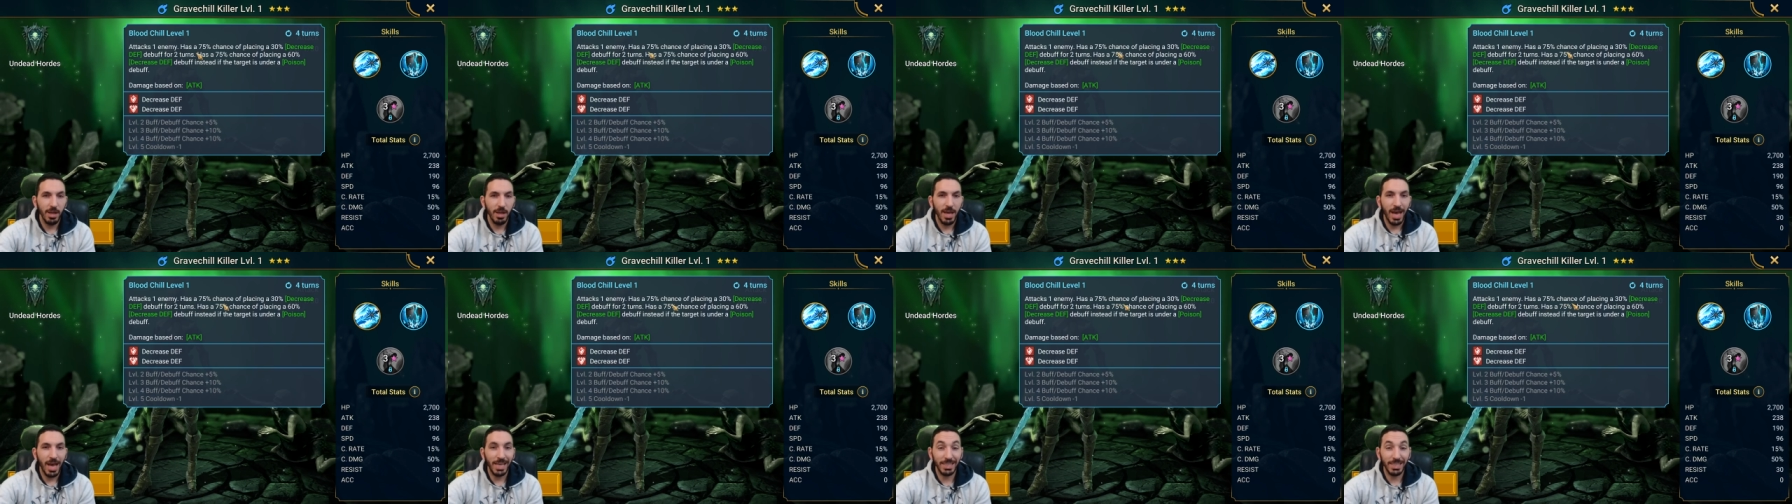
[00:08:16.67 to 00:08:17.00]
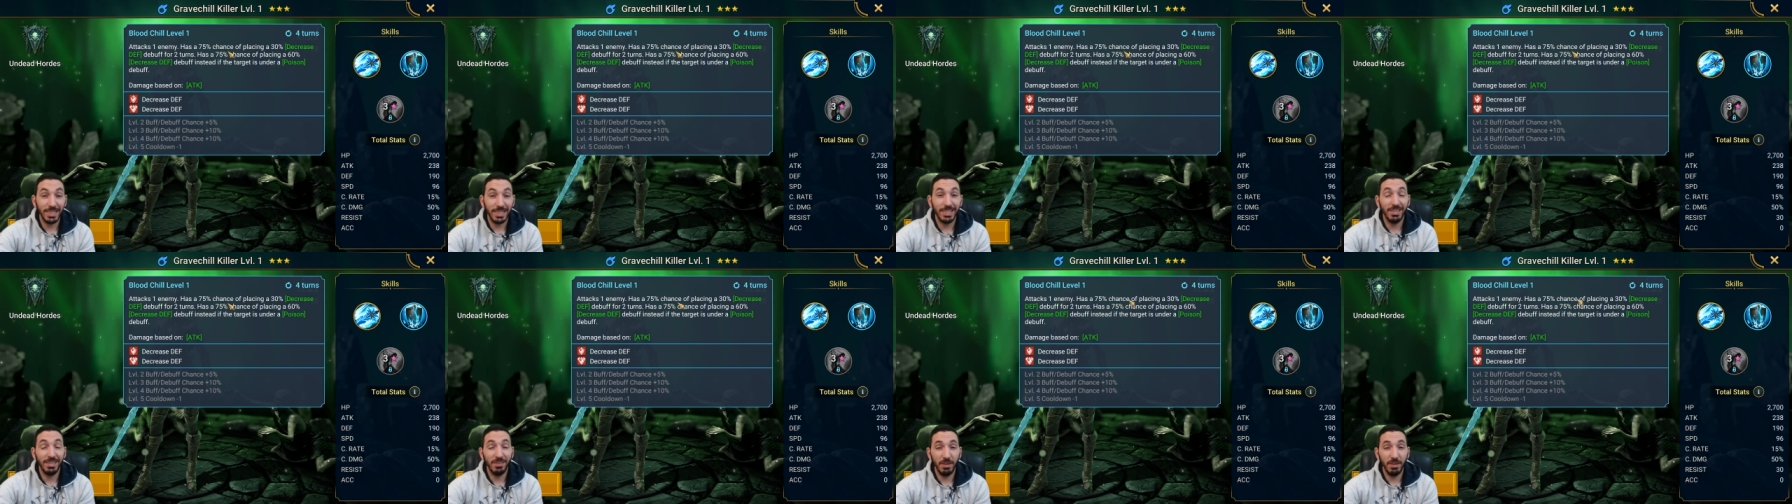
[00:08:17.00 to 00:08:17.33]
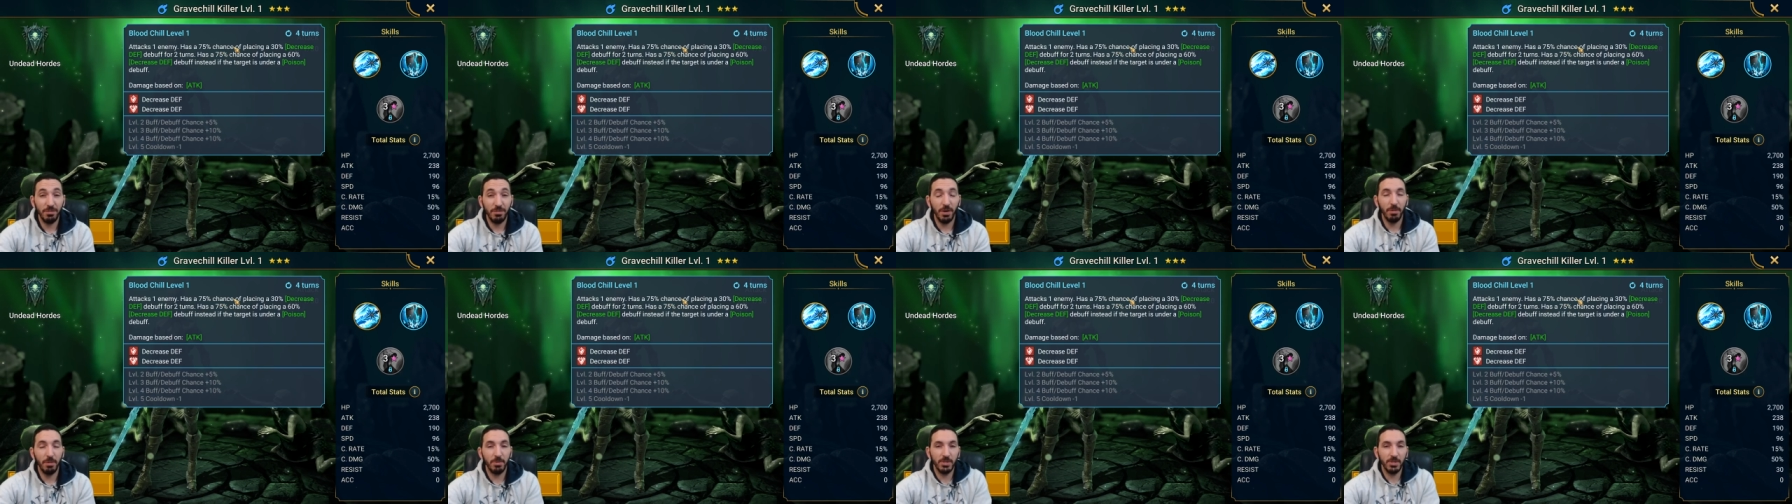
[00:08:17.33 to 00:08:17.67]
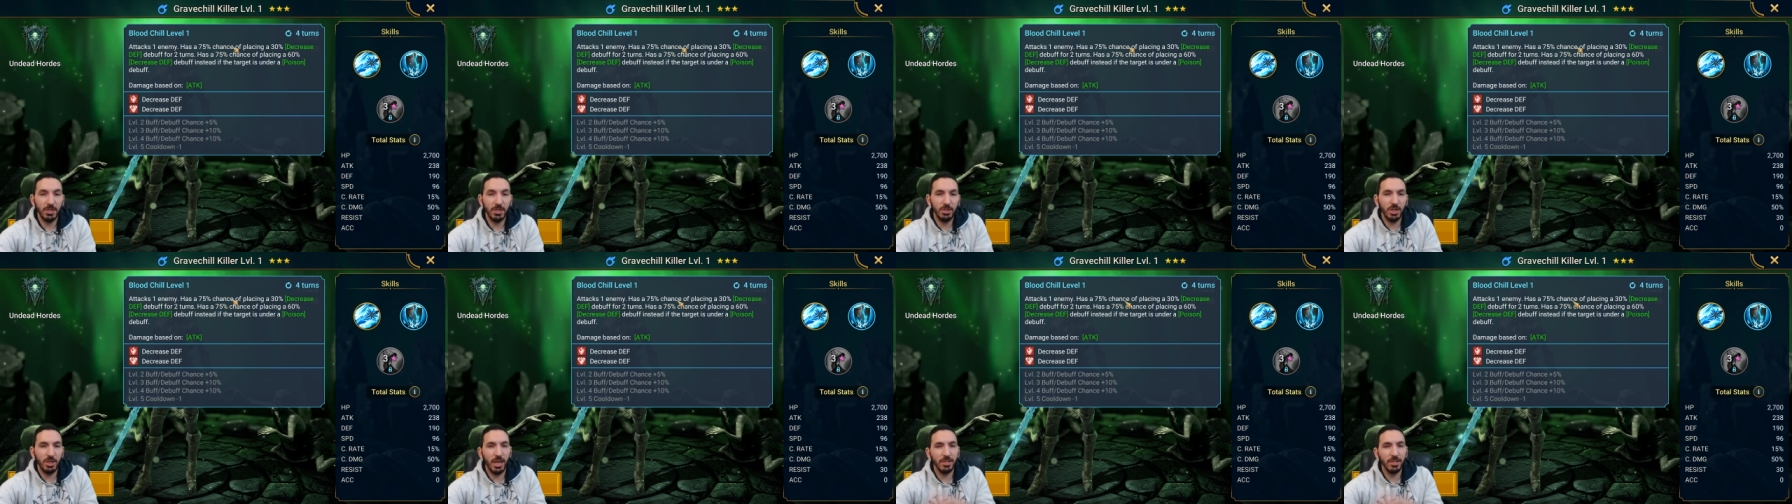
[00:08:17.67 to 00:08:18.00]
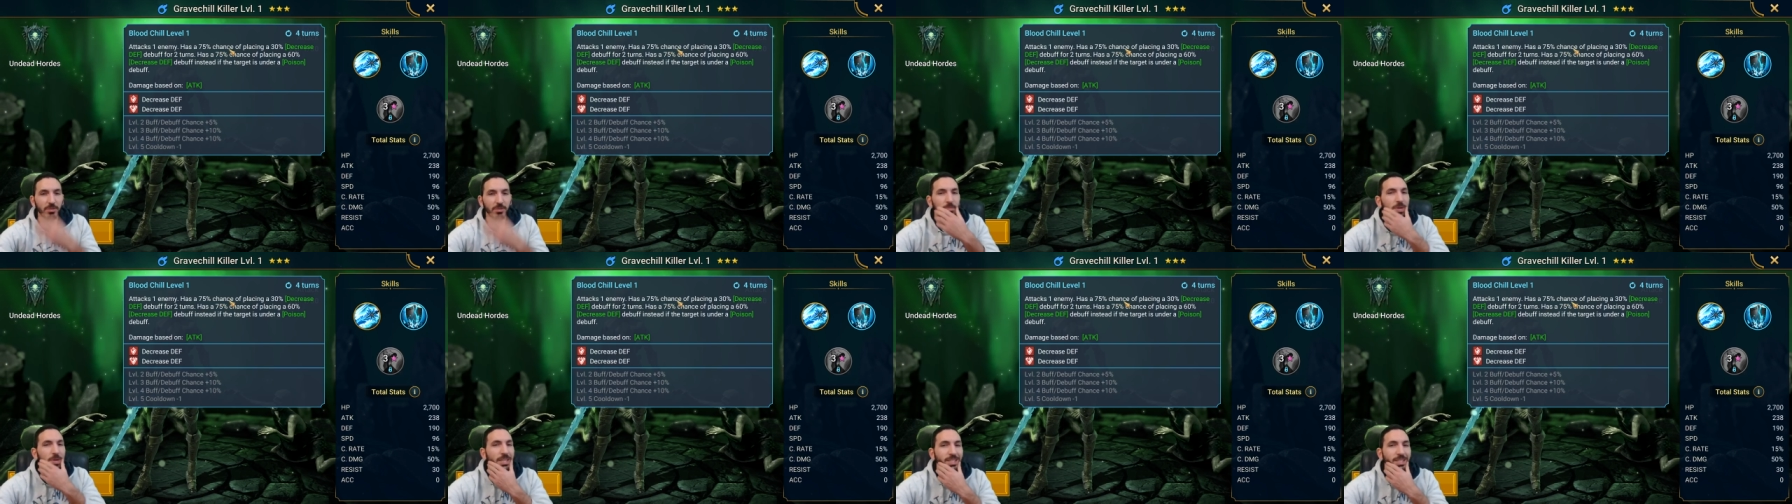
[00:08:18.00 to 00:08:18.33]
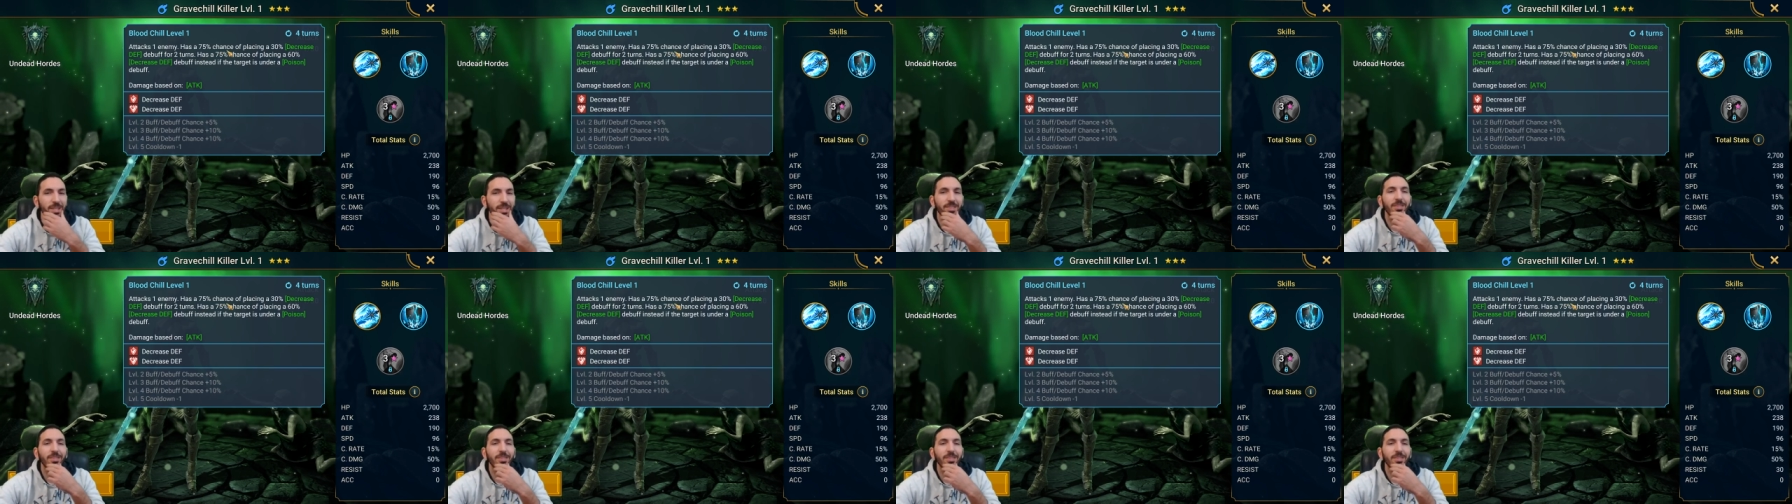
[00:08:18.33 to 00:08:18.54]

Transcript: has a 75% chance of placing a